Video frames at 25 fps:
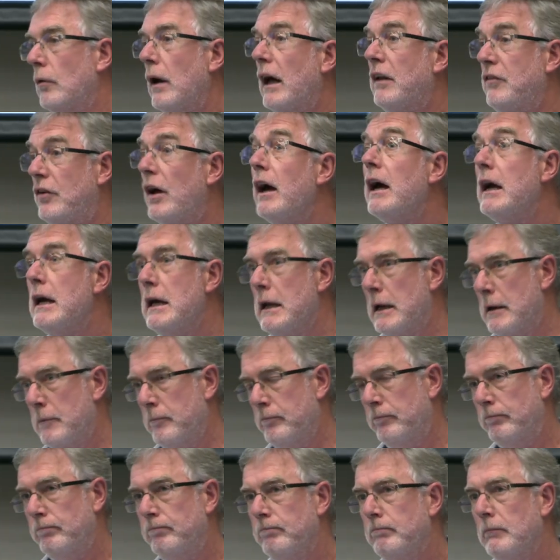attain.
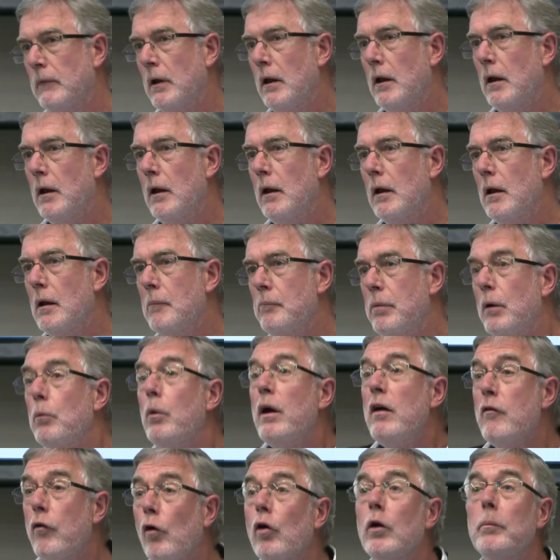But
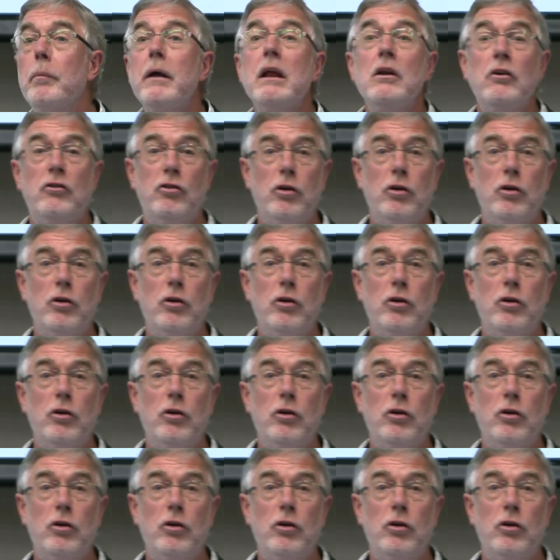we've all been